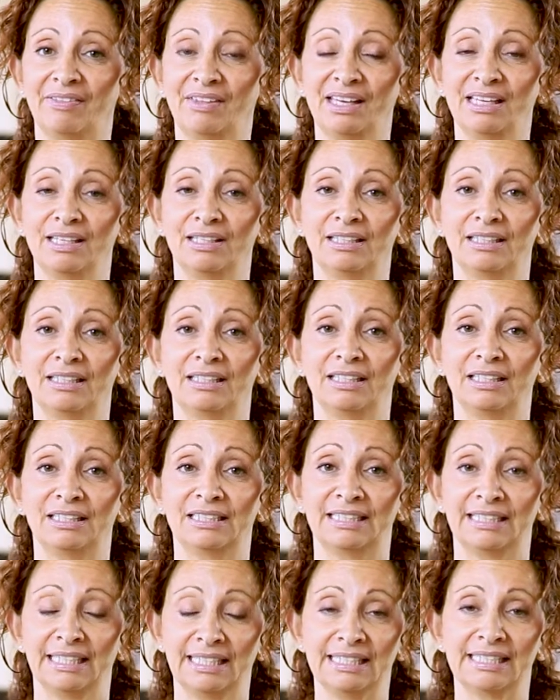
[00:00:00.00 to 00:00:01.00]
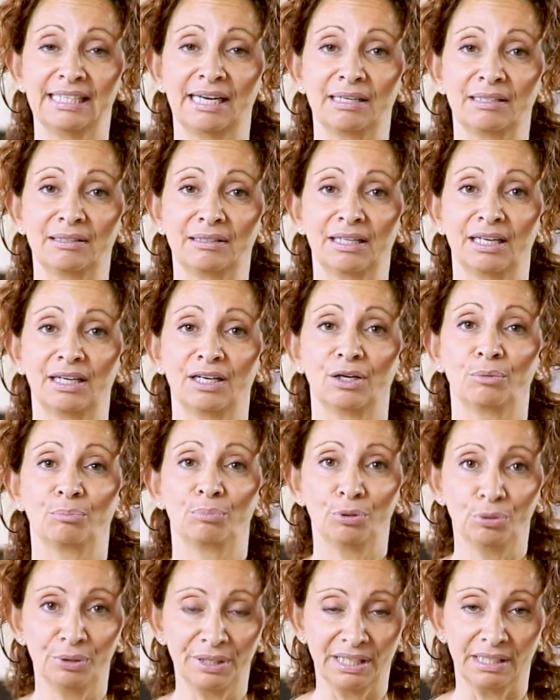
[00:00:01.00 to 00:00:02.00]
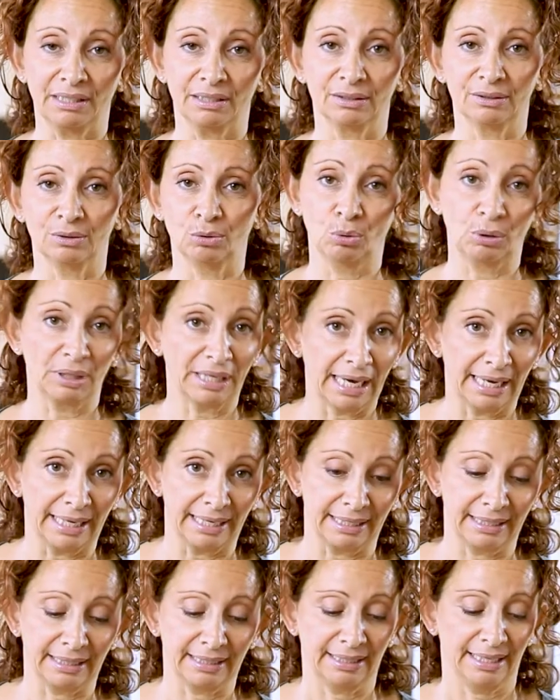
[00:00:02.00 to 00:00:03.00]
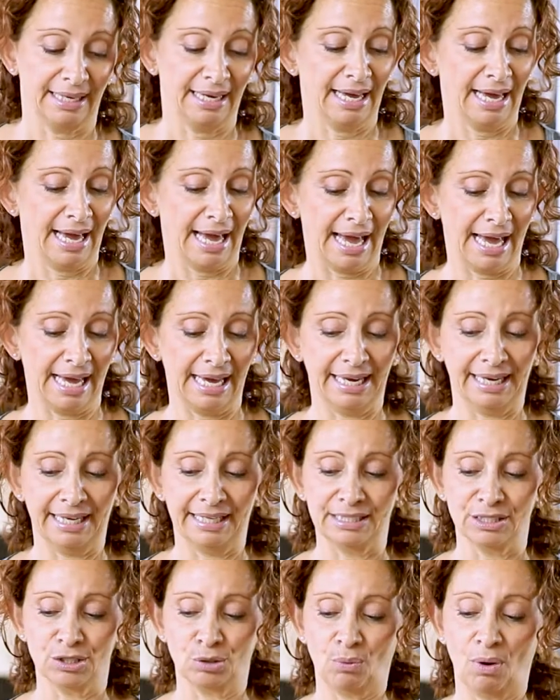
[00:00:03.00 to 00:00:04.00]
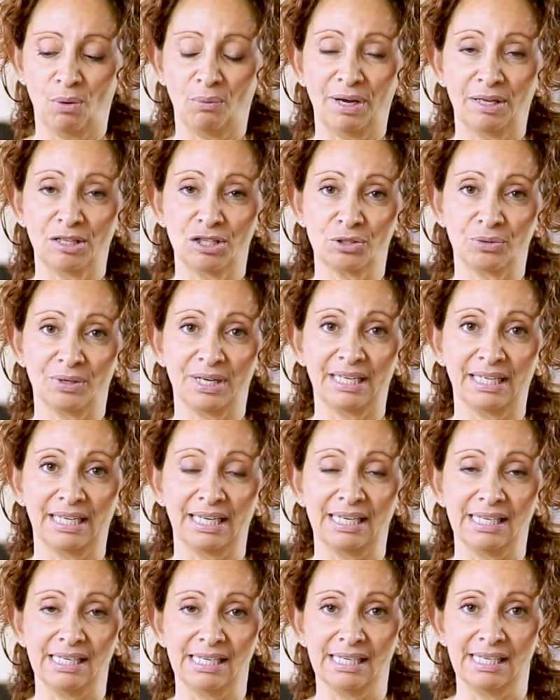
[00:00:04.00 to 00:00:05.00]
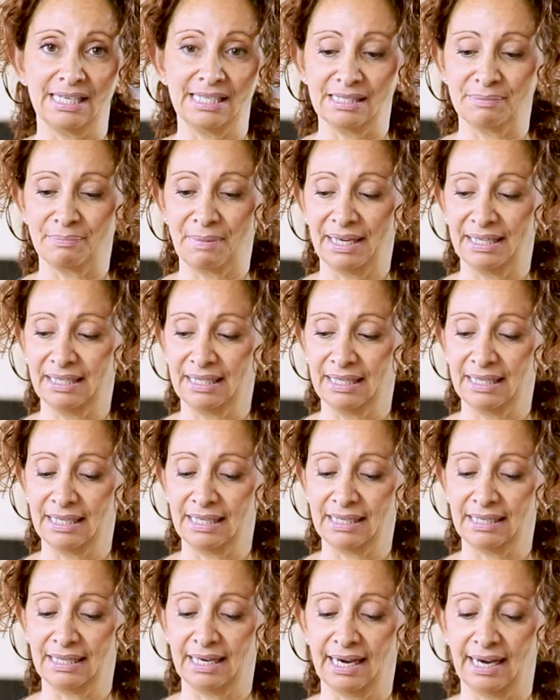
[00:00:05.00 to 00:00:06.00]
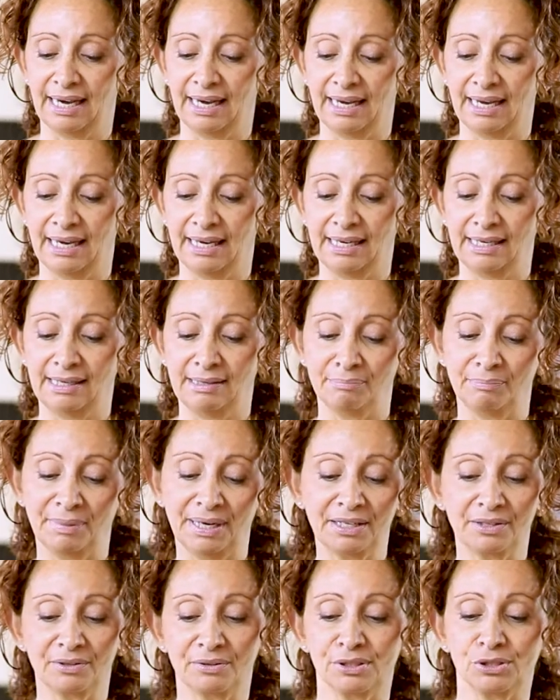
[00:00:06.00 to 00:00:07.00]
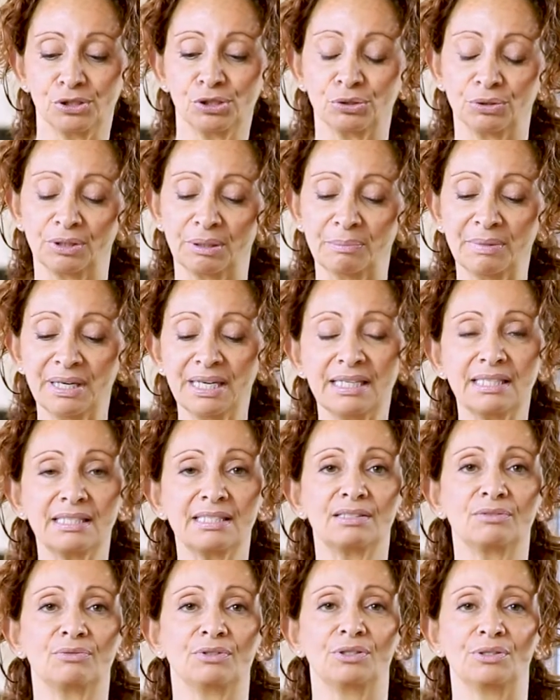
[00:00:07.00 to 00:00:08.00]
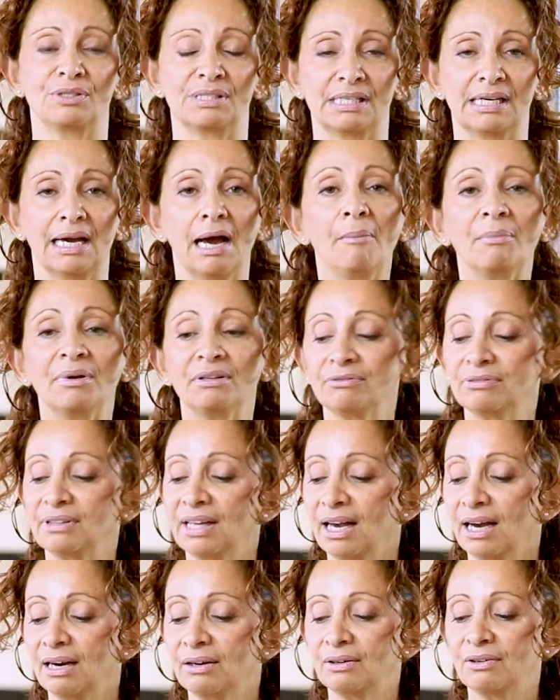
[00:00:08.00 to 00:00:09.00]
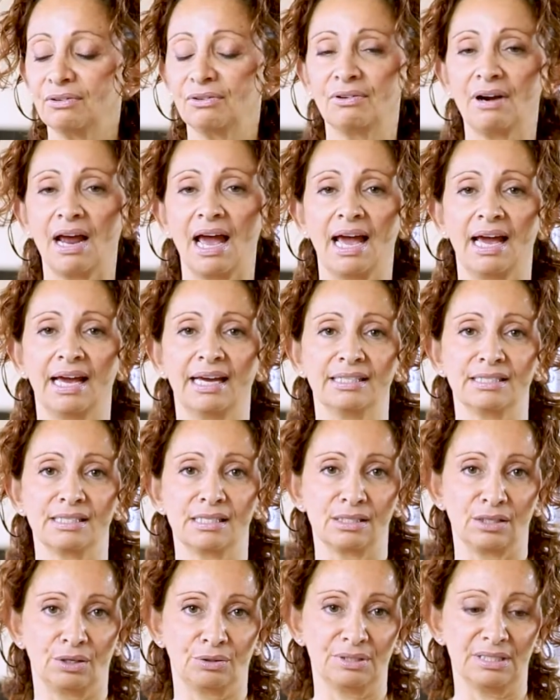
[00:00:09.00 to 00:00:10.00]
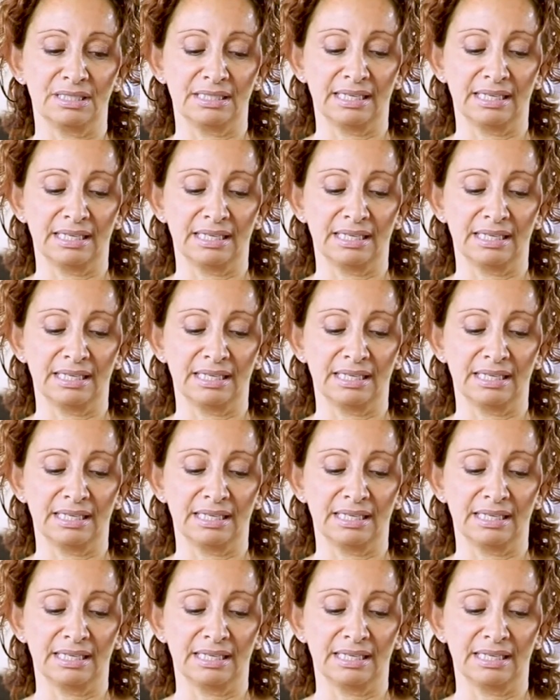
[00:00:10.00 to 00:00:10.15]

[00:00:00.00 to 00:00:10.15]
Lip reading: the sticky date pudding or cake. And what we're doing is making a butter and sugar mix. We're using almond flour and soaked